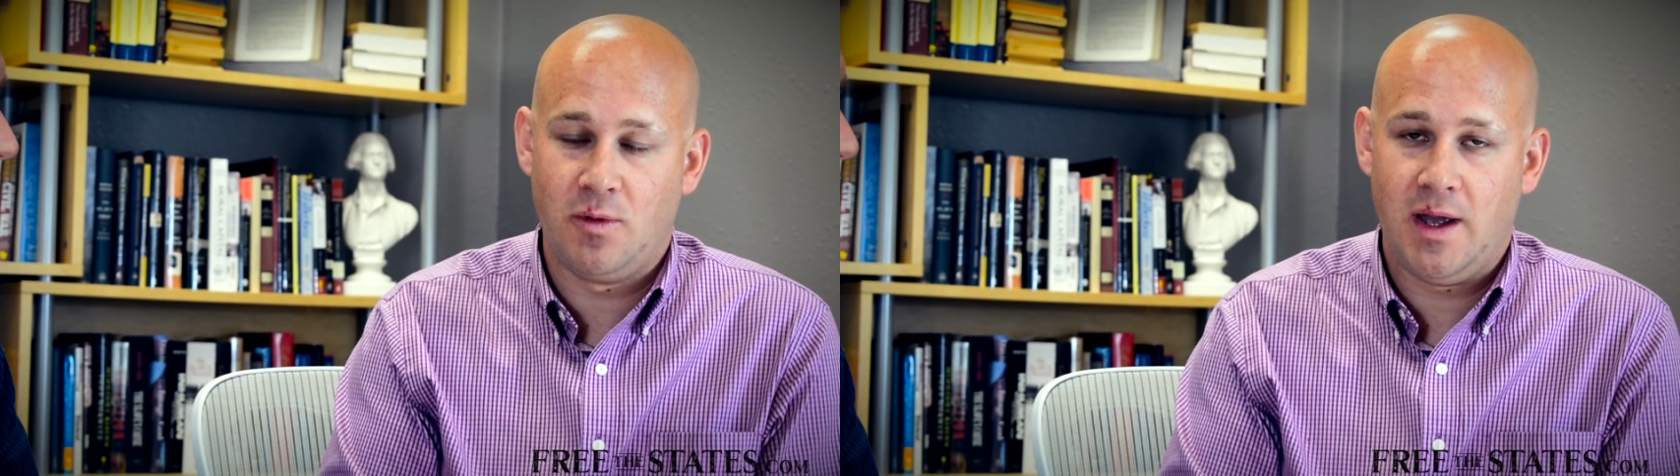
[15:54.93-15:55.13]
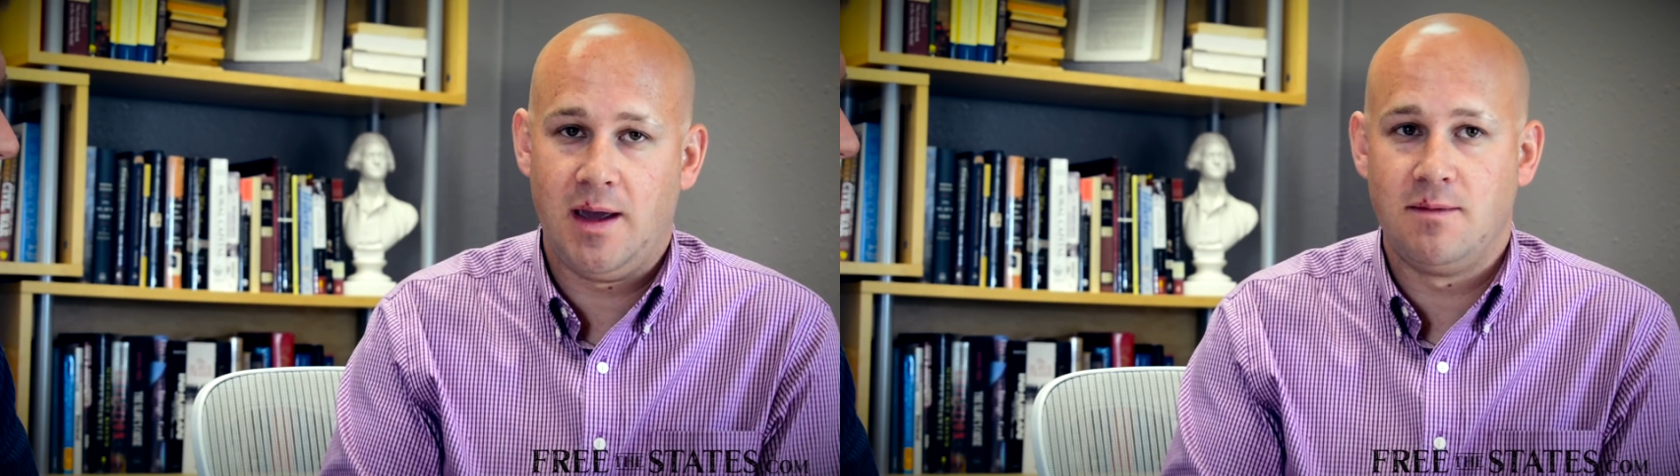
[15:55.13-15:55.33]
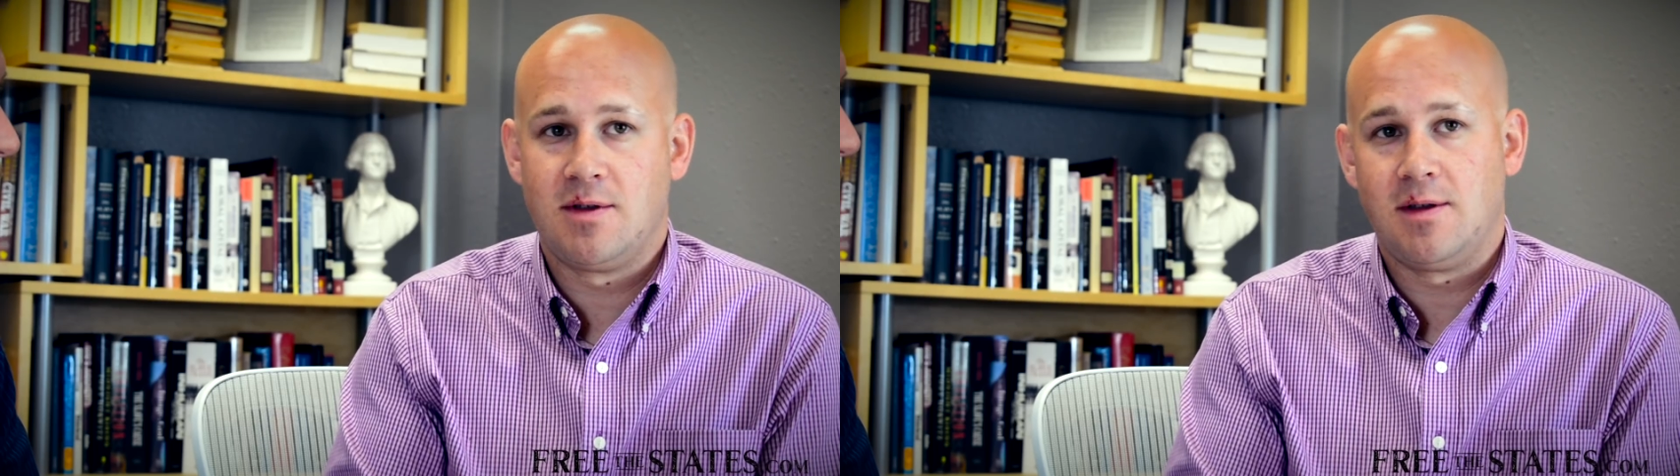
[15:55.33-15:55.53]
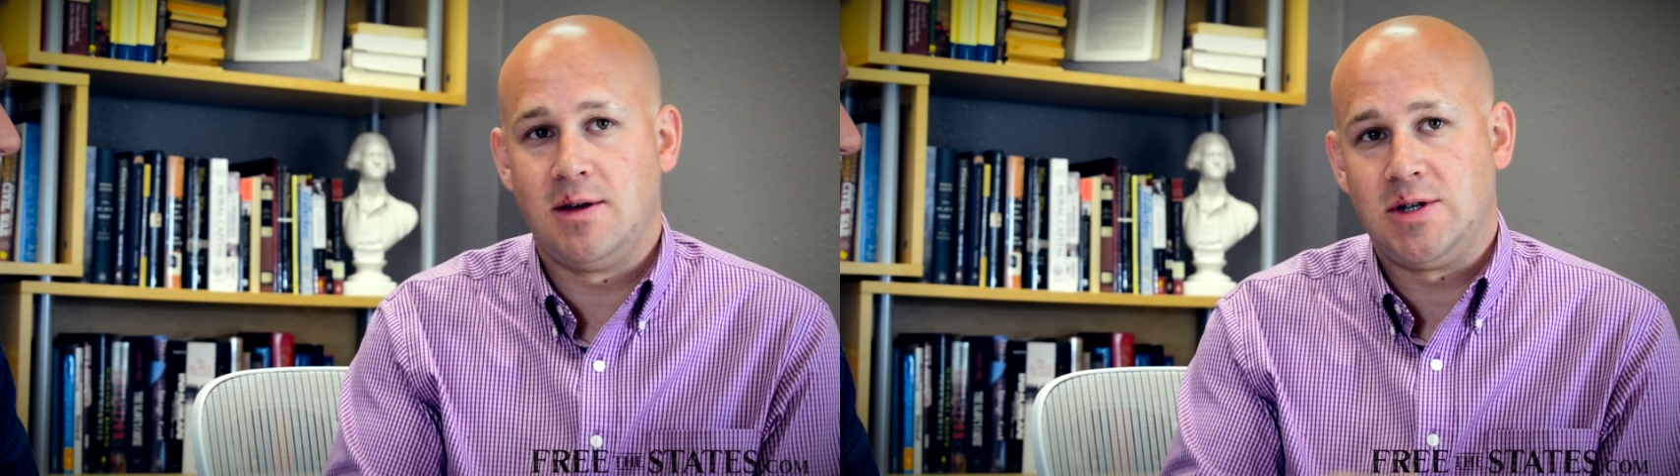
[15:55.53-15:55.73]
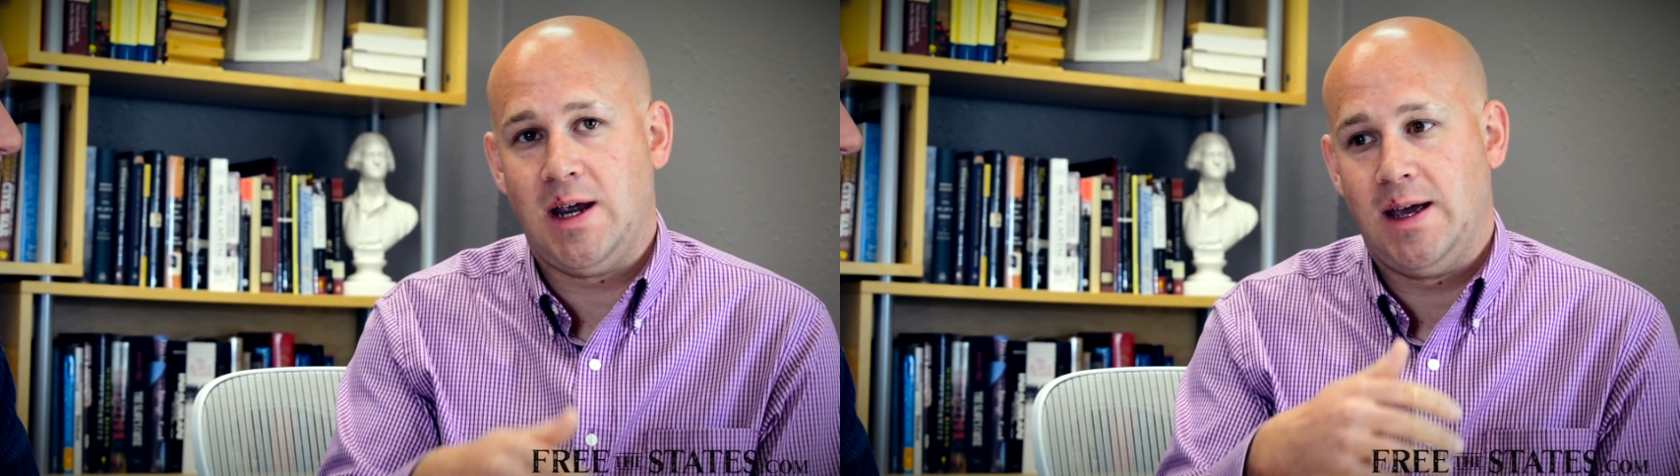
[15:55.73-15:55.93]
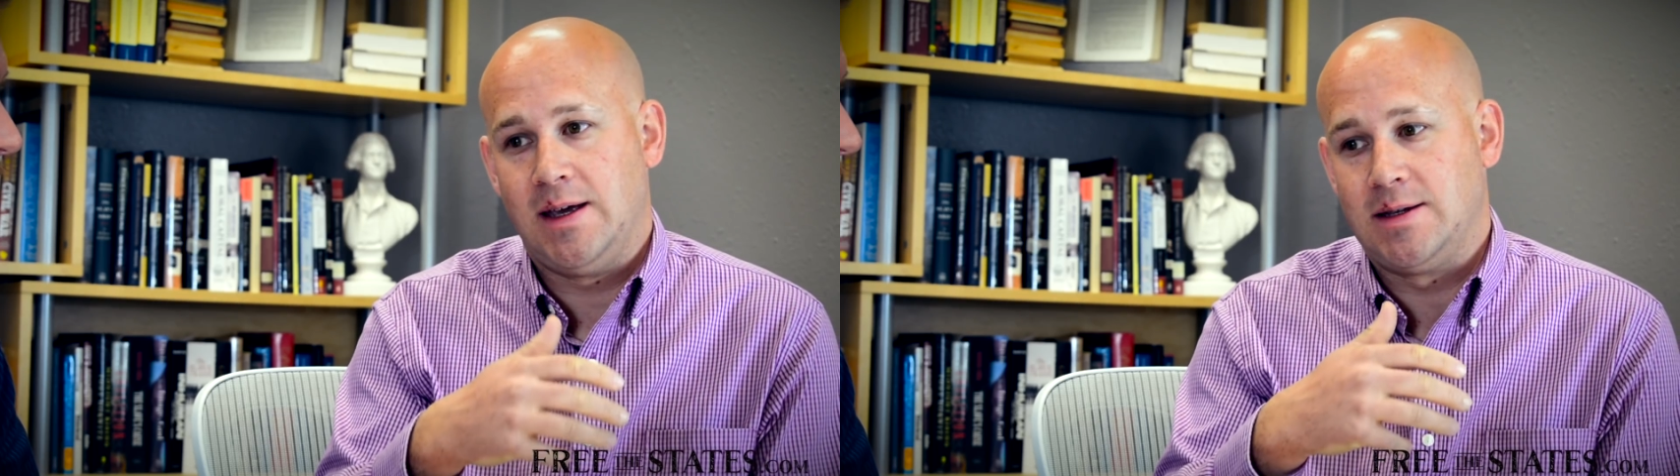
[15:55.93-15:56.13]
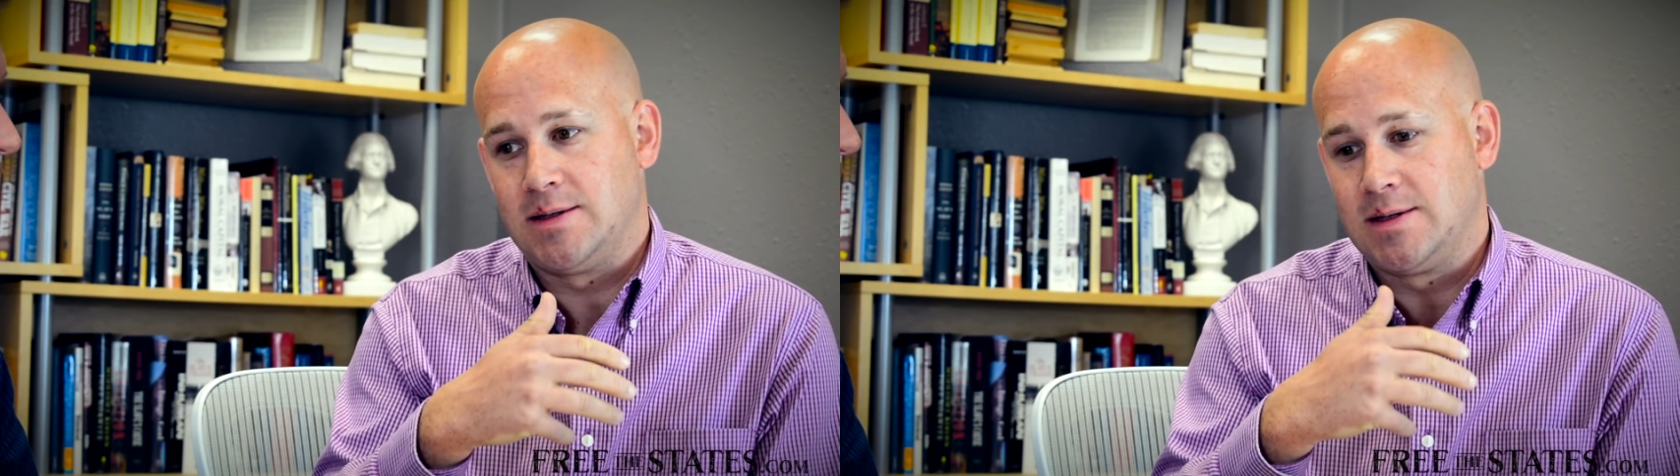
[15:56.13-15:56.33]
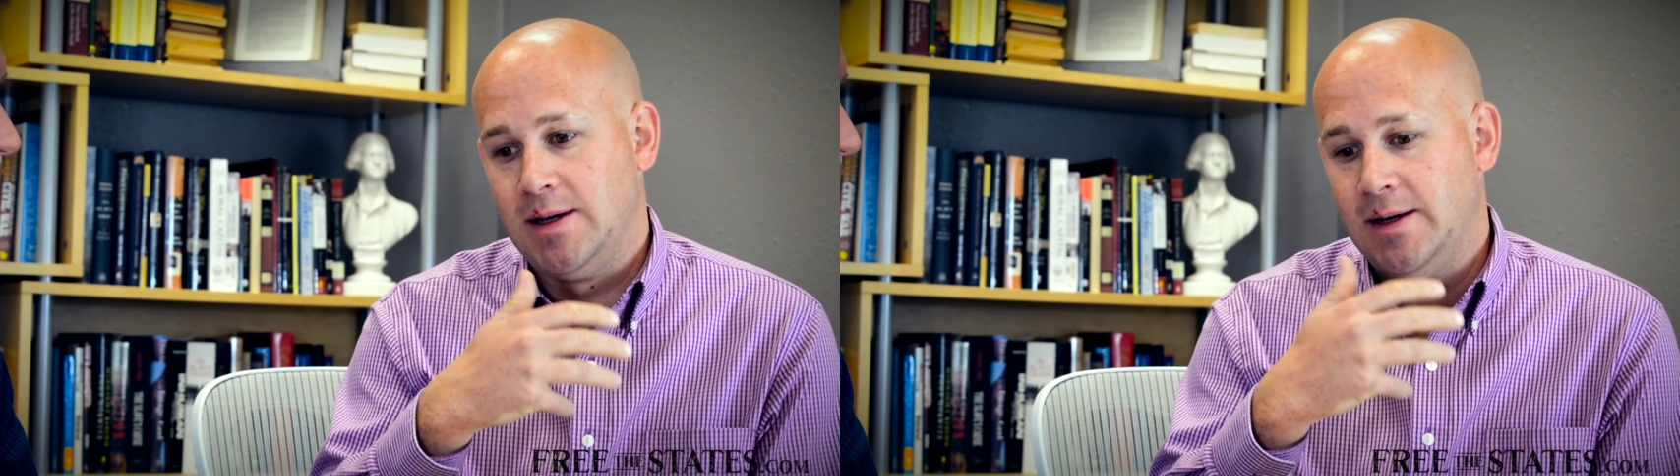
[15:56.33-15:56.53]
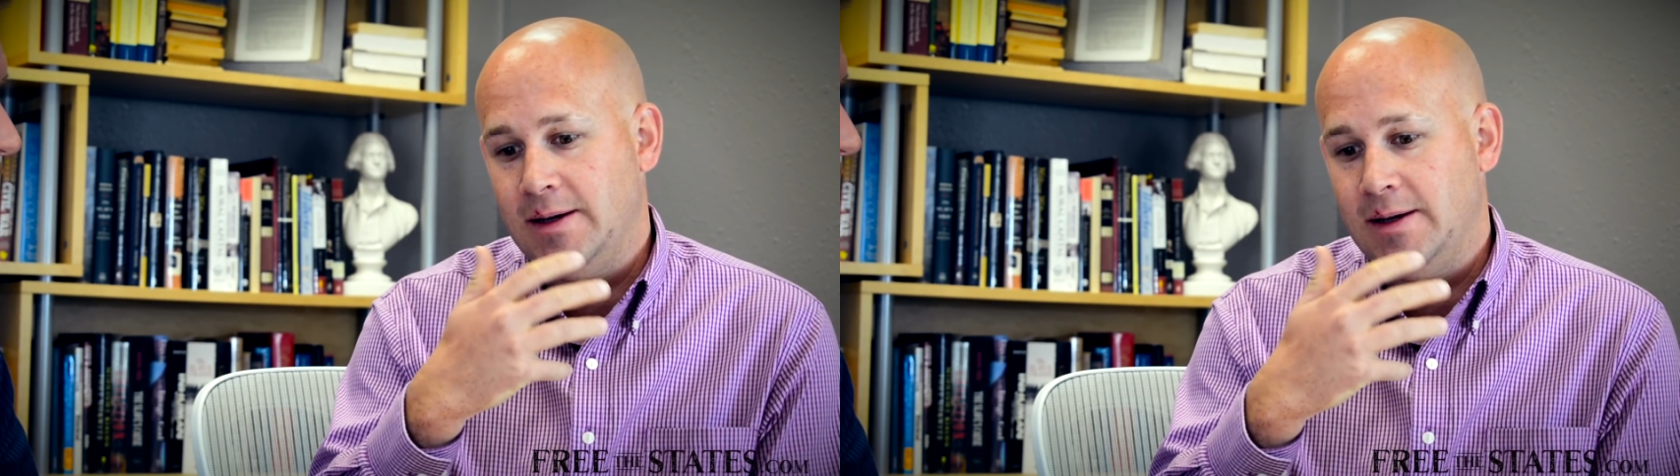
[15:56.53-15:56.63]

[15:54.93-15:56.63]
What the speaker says: waves, such as